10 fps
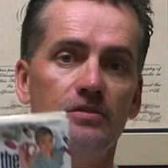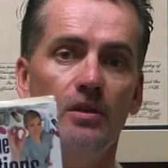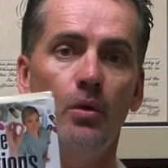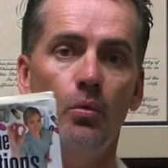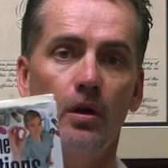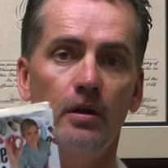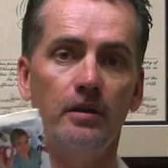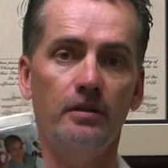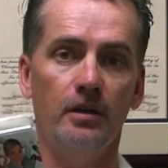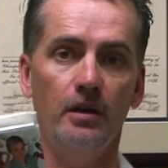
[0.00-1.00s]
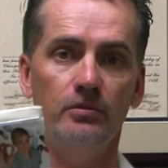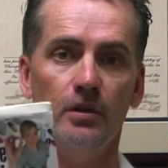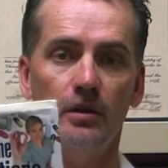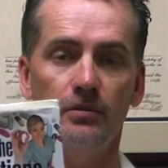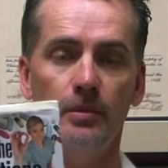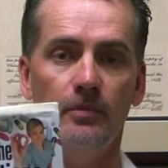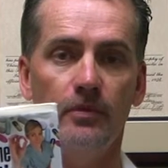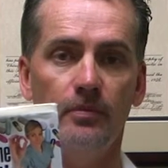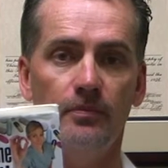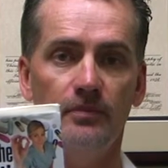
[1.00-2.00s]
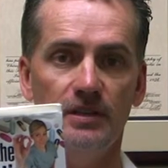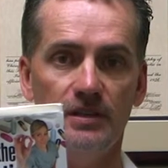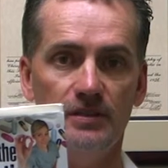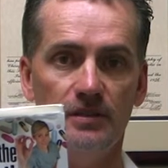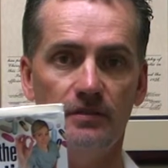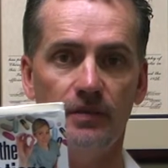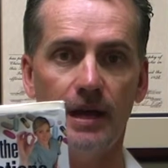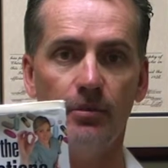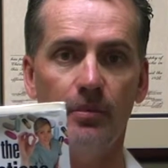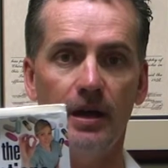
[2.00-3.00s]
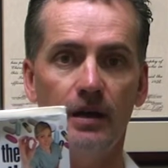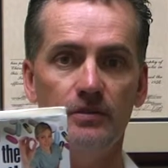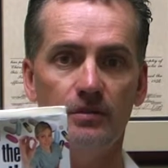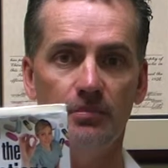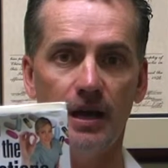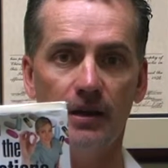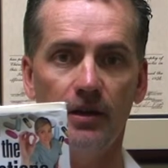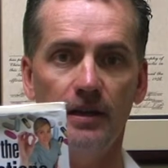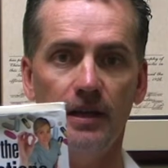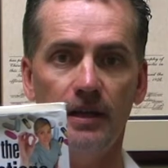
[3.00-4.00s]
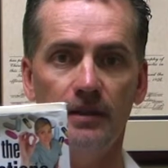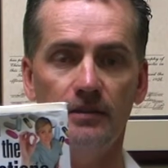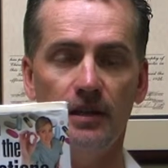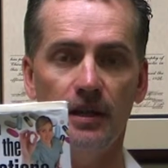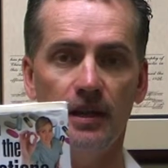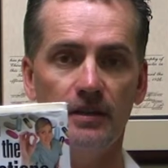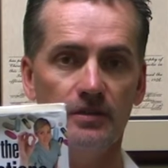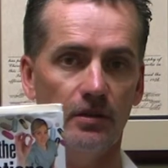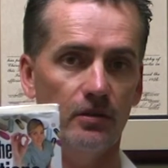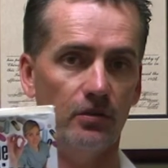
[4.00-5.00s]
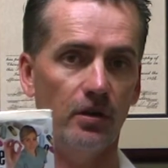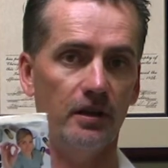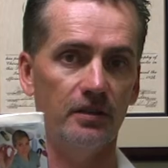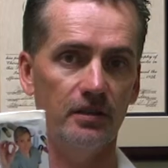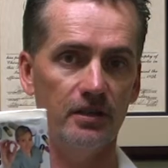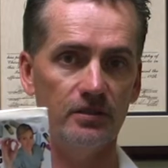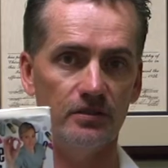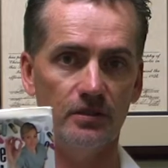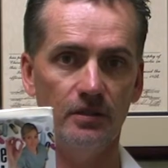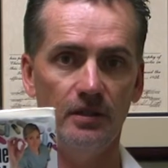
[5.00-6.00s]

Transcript: Don't Work? A Non-Drug Treatment for Dizziness, Fibromyalgia, Migraine, Headaches, and Other Chronic Conditions.